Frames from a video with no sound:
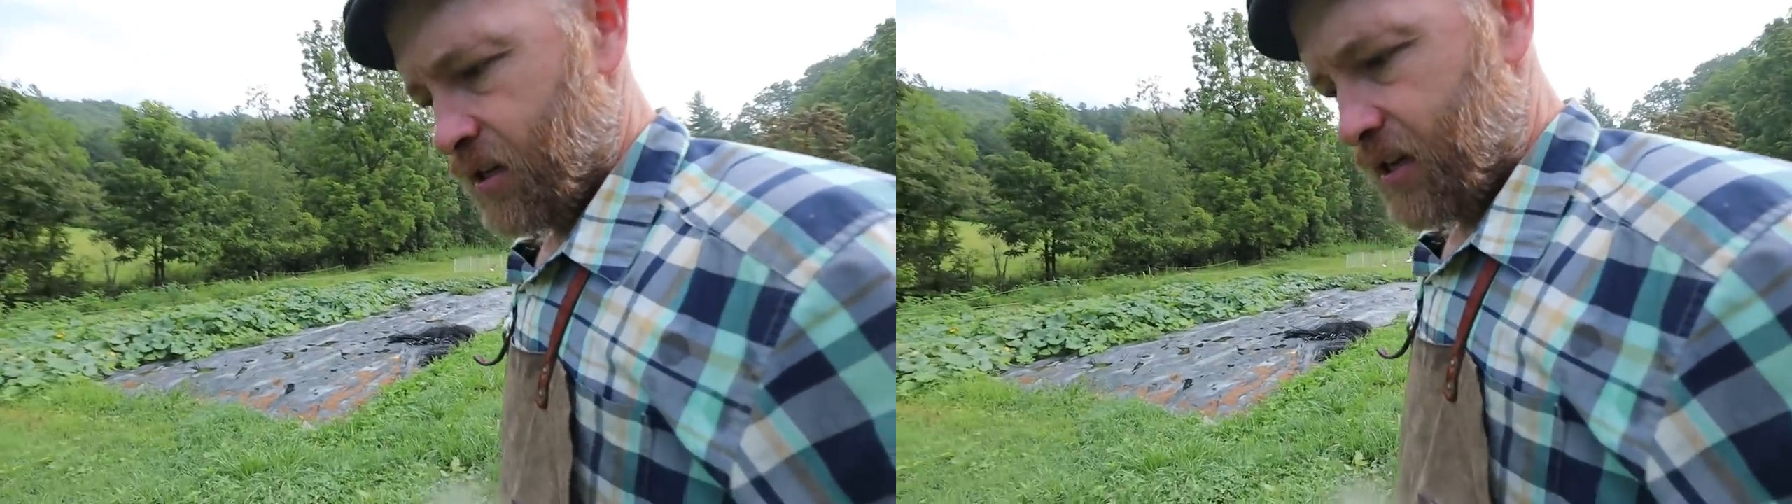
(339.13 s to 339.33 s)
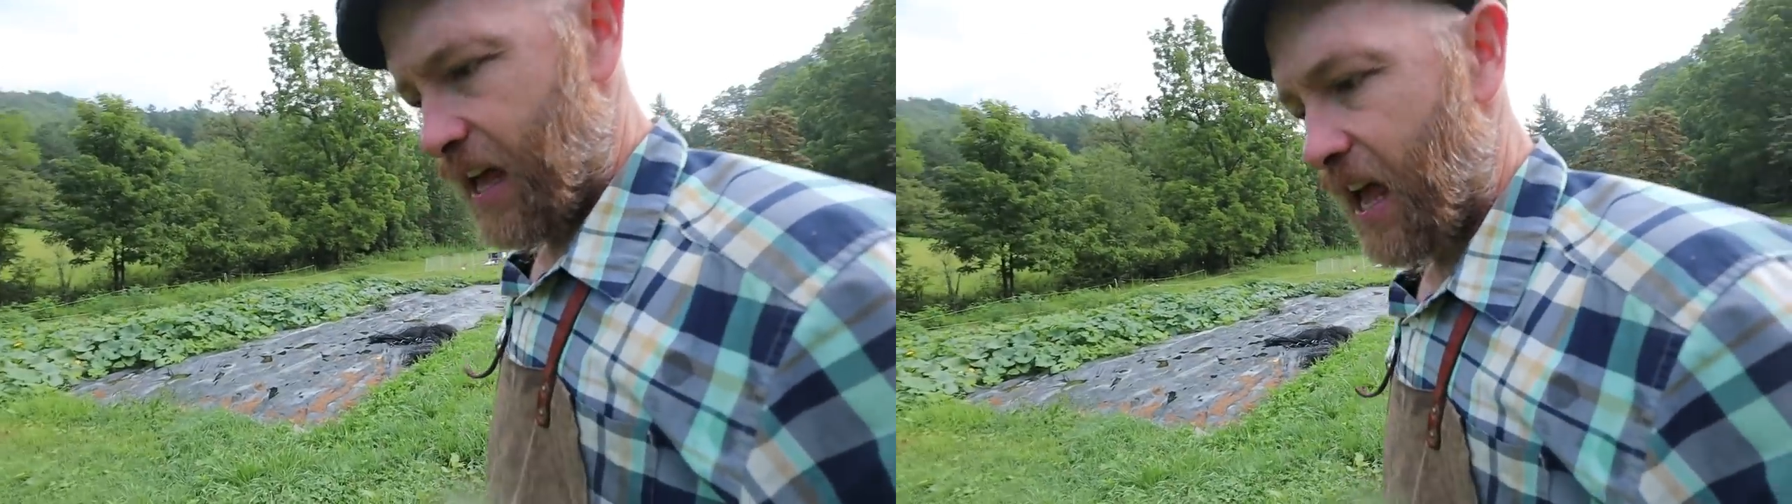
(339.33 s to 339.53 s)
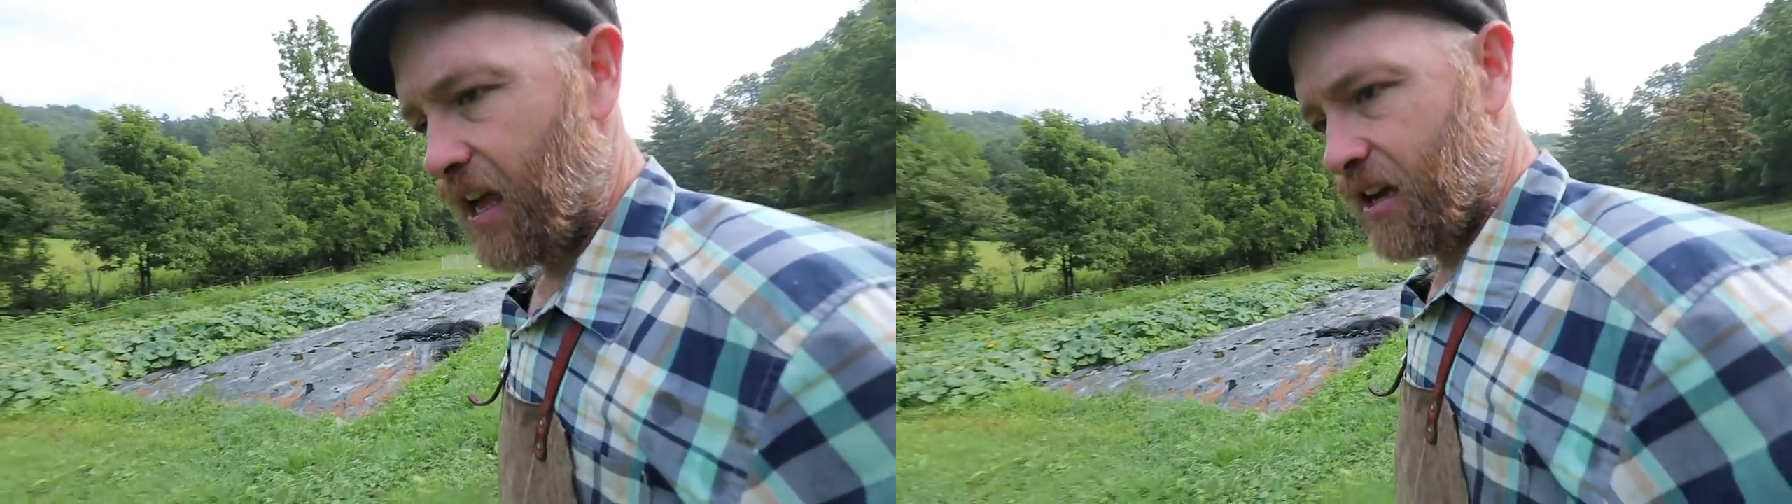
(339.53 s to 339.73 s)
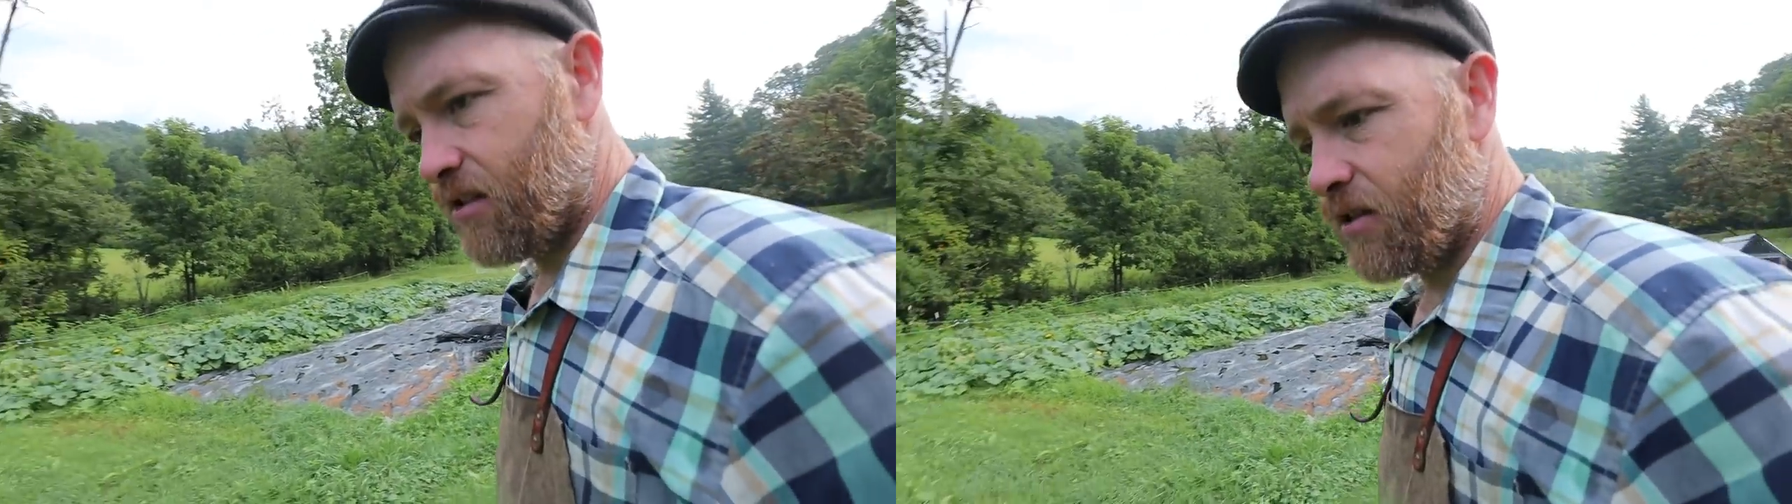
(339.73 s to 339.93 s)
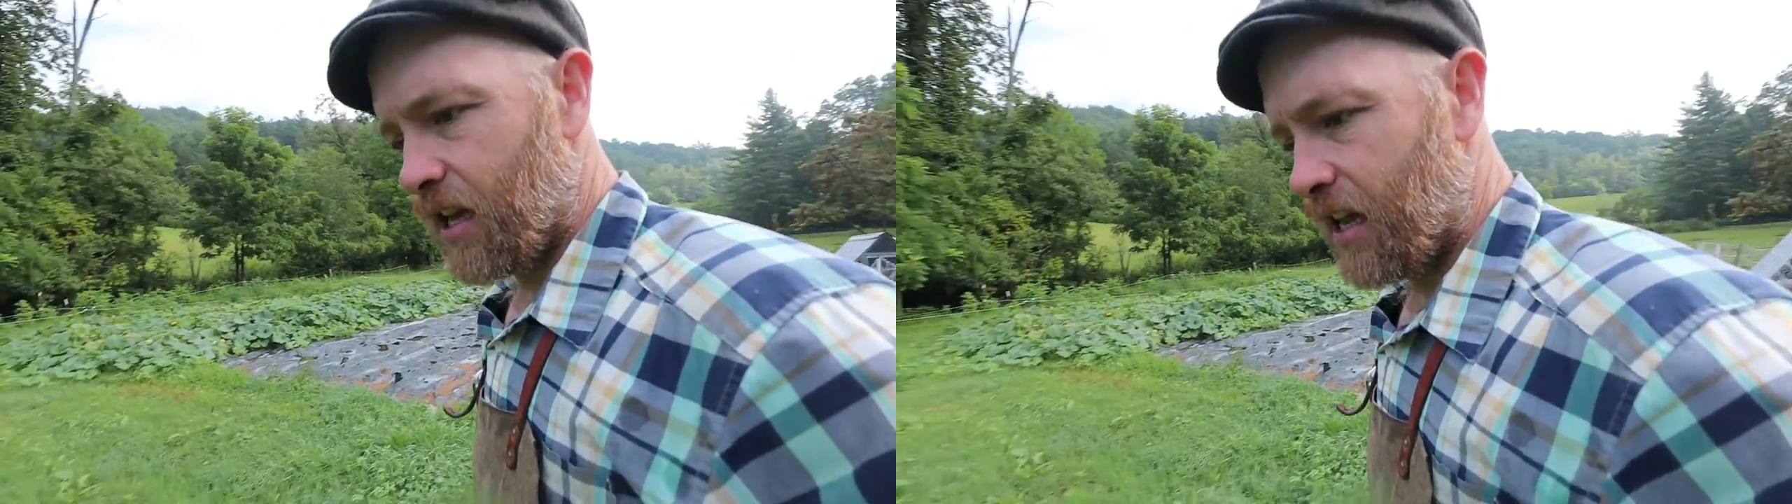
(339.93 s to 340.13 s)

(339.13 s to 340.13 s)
today. I usually